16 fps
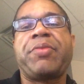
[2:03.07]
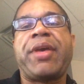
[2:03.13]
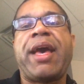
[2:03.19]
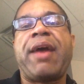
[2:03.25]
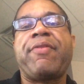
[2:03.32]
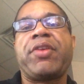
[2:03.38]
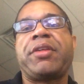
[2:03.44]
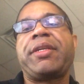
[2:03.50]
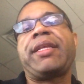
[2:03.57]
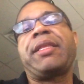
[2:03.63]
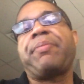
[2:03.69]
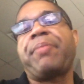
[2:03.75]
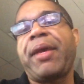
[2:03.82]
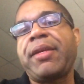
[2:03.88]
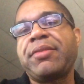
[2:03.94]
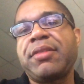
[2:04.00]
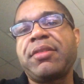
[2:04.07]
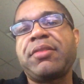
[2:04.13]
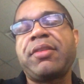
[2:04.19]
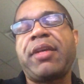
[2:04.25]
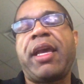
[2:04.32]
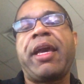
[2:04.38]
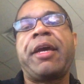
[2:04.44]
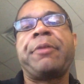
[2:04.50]
that we have on a daily
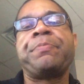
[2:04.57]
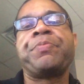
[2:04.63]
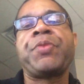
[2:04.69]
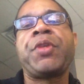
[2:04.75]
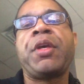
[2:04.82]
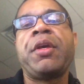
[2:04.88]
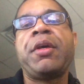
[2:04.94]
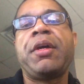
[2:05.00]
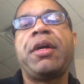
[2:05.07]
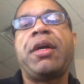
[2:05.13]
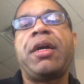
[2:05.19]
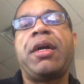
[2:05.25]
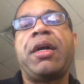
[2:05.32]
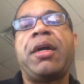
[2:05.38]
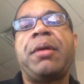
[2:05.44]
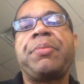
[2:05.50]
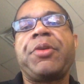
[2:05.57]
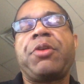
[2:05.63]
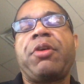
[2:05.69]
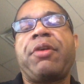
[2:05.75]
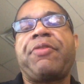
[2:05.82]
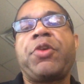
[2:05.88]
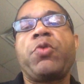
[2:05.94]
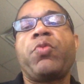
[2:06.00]
basis, and um, you
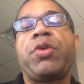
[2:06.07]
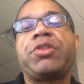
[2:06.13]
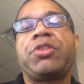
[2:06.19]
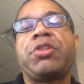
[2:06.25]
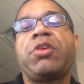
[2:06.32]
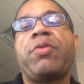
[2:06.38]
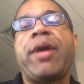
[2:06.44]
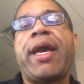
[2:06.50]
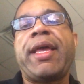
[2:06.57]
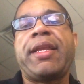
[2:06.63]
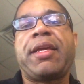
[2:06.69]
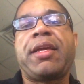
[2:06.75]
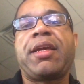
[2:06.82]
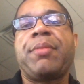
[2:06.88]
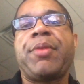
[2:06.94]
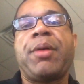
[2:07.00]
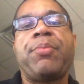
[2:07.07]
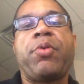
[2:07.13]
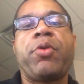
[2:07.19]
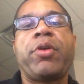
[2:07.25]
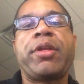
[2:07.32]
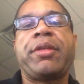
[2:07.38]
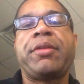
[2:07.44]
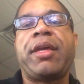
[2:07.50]
know if you want to go ahead and come on
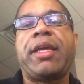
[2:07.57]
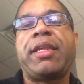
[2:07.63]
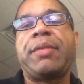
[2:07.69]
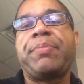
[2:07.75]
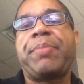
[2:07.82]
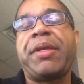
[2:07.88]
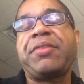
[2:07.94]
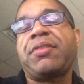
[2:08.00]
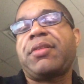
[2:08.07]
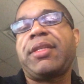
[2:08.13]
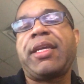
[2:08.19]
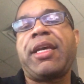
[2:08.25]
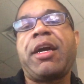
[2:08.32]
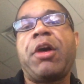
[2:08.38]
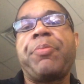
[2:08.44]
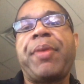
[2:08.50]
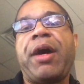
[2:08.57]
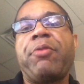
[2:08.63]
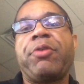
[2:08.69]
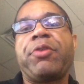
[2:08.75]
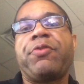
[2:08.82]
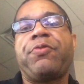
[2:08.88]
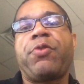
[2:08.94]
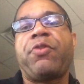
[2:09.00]
board and, and, and basically help out
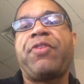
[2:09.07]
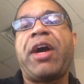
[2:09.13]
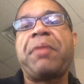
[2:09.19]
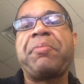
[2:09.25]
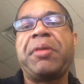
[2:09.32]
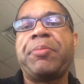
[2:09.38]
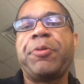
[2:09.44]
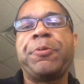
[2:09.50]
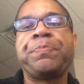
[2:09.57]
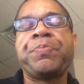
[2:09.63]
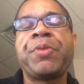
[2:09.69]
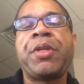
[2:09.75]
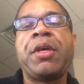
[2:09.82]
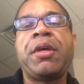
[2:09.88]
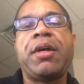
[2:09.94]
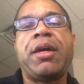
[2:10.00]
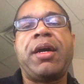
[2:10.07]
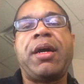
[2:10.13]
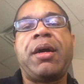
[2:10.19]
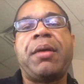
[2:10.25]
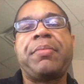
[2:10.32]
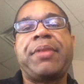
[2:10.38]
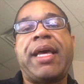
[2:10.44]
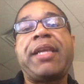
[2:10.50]
with for five people,
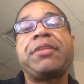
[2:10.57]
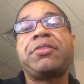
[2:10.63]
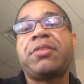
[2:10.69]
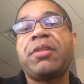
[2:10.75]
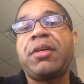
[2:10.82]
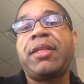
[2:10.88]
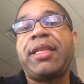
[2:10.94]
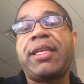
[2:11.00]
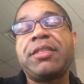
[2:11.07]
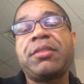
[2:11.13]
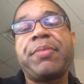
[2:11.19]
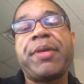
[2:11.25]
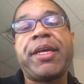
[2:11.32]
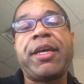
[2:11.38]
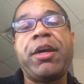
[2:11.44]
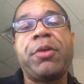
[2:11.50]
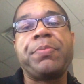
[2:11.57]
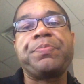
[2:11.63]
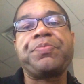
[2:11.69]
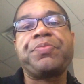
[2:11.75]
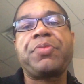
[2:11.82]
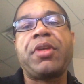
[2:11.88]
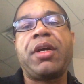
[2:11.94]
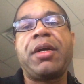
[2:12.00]
um, that is a that is a big help.
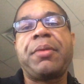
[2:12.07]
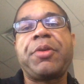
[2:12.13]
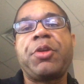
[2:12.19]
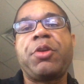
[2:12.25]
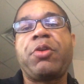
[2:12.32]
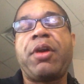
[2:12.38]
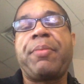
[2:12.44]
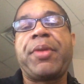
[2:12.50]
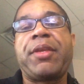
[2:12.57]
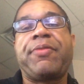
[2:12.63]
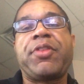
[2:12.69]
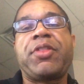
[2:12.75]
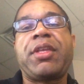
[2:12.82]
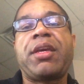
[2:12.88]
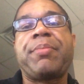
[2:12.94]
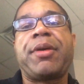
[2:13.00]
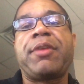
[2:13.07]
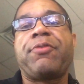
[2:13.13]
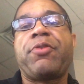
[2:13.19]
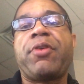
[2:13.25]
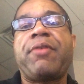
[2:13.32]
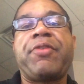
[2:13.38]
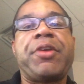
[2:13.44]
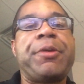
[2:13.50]
Uh, you know, I I mean, if you think about it,
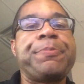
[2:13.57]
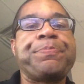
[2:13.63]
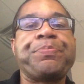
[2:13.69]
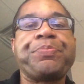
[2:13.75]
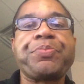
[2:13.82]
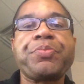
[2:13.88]
for every